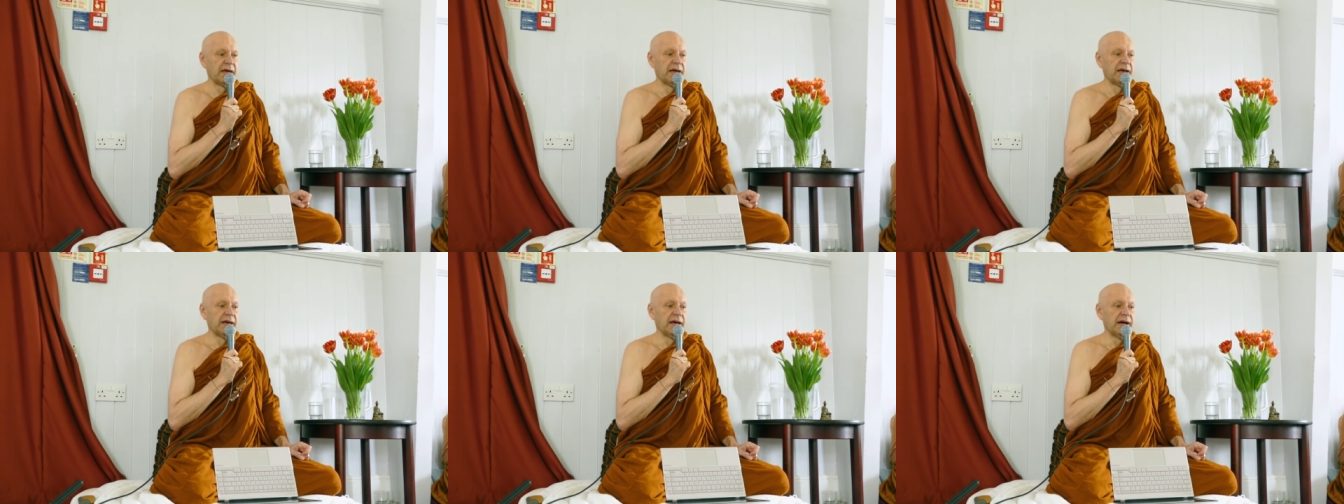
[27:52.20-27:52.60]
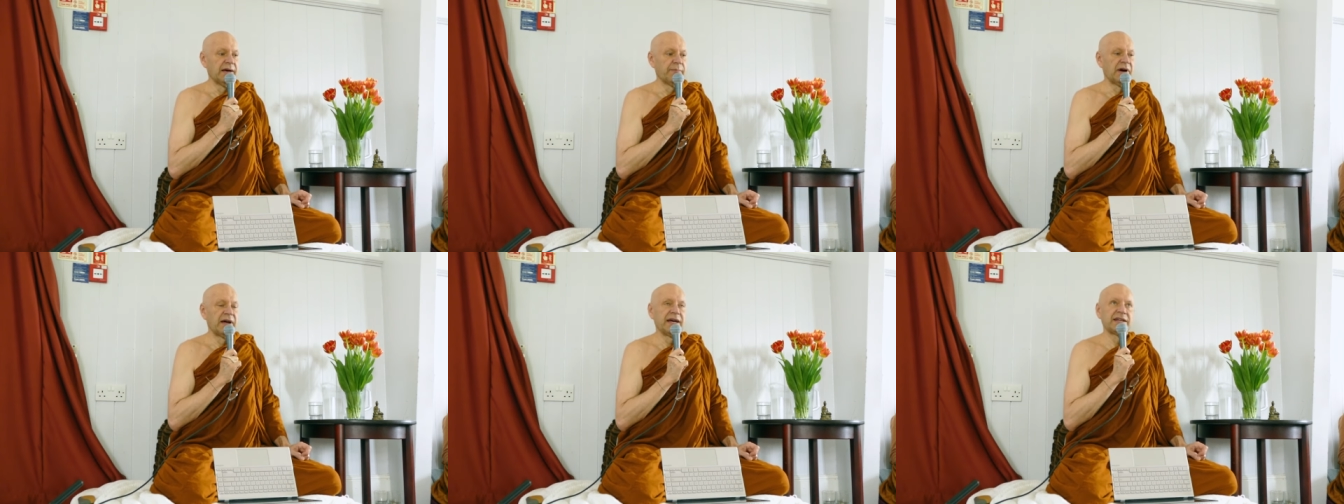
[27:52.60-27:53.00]
uh,
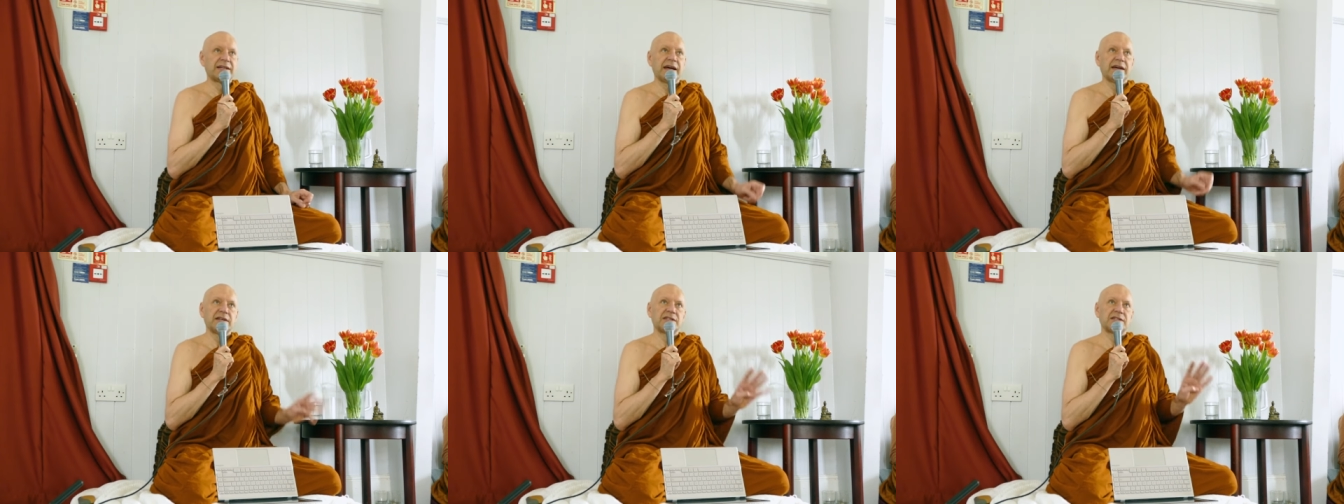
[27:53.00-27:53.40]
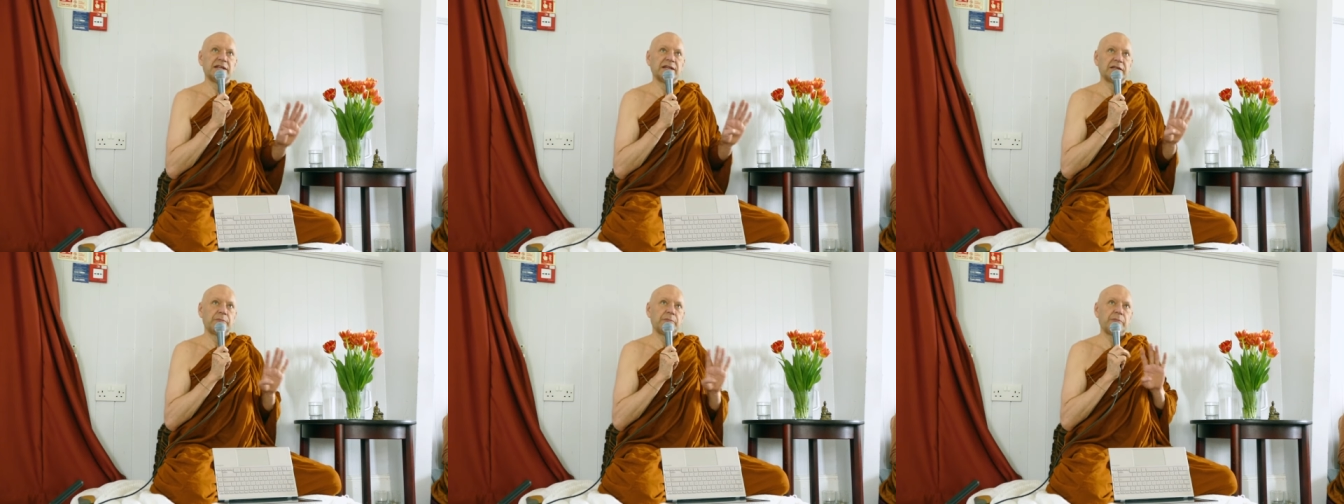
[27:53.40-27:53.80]
by
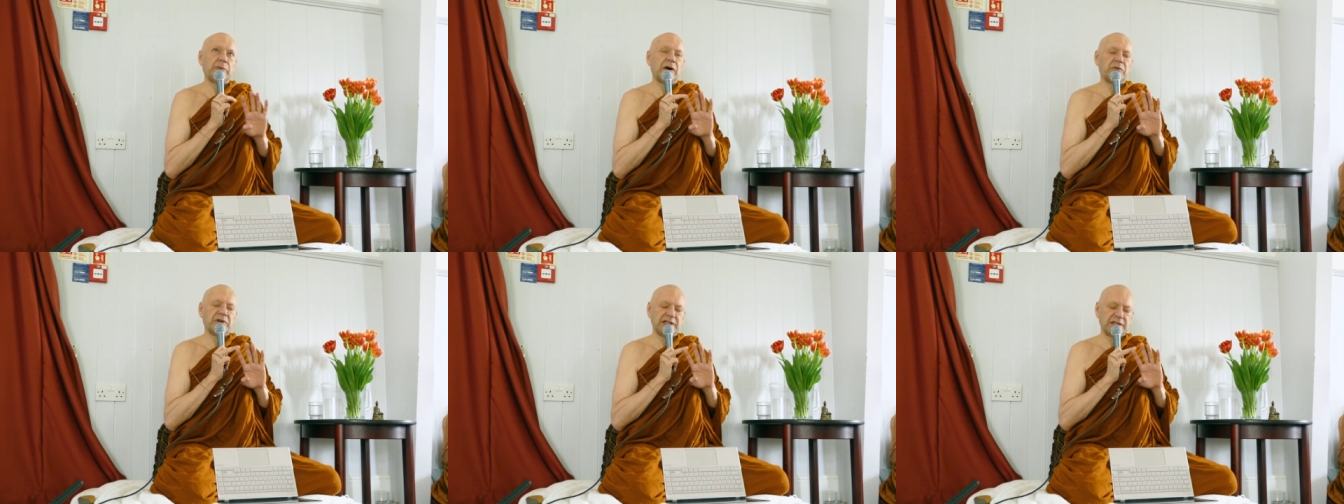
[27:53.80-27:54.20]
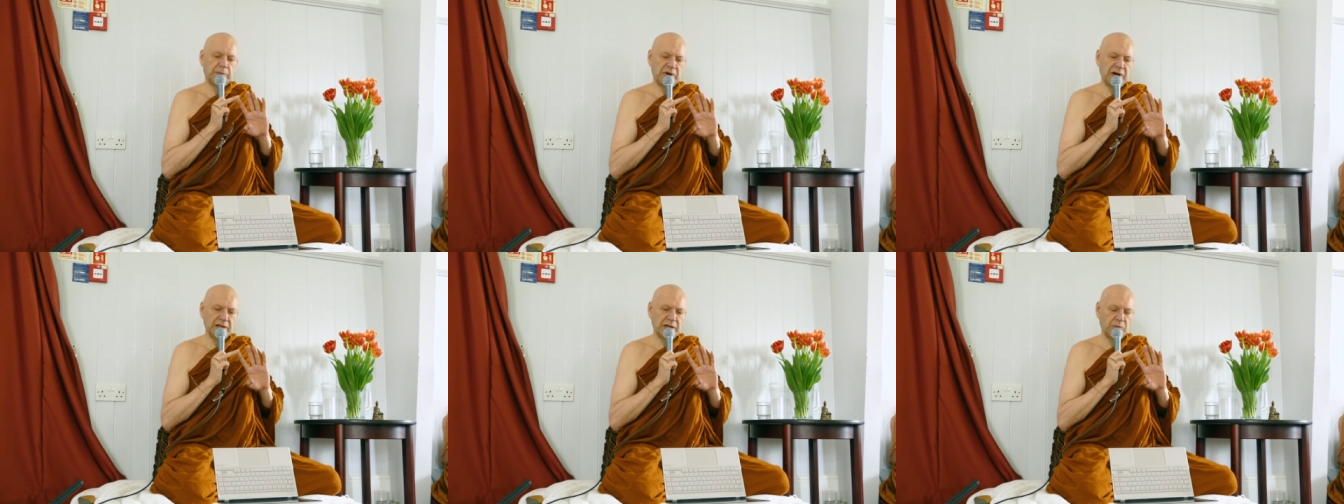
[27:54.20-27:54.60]
attaching the power is the
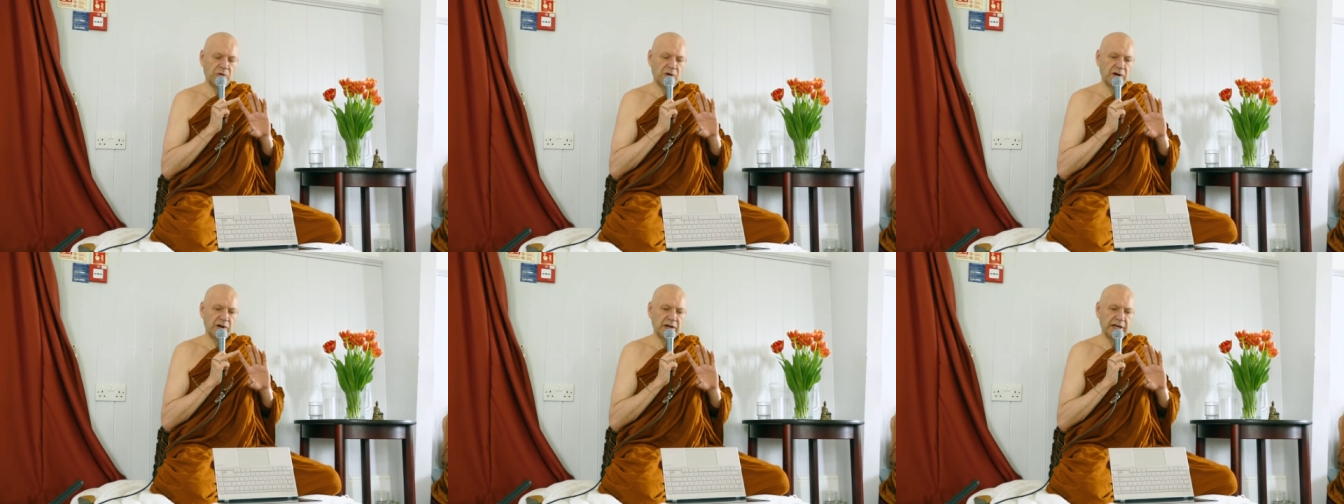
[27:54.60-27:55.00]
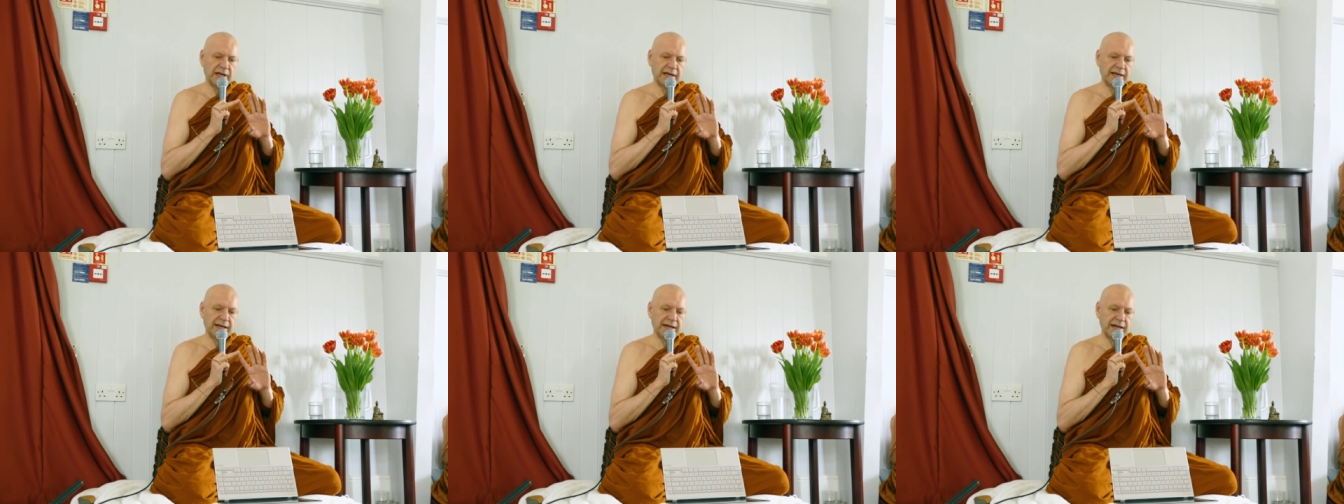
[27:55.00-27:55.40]
Pali word
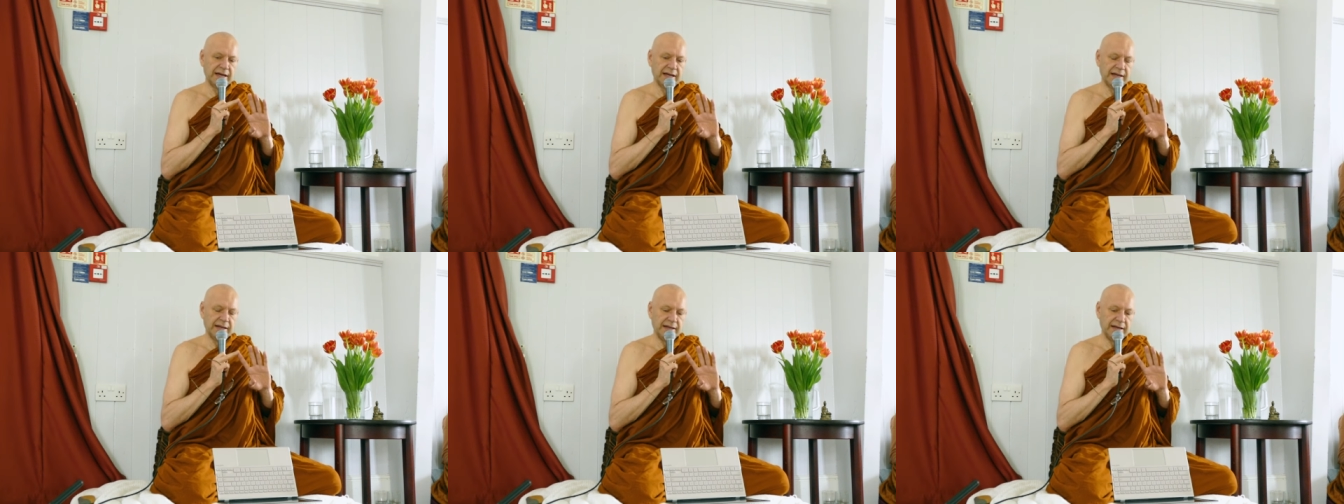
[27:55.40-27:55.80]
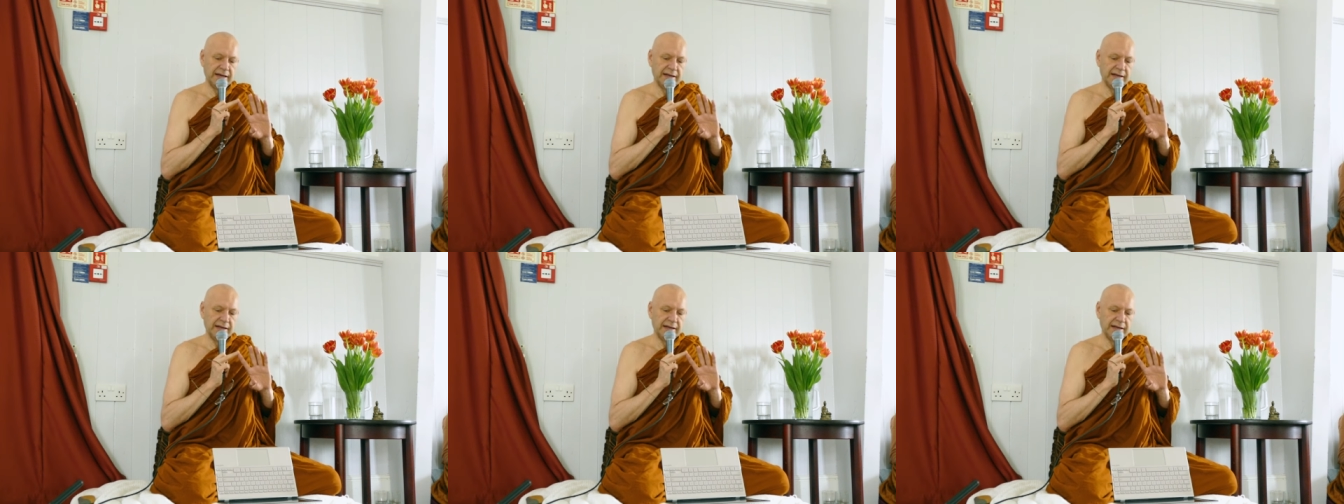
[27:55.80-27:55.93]
again uh,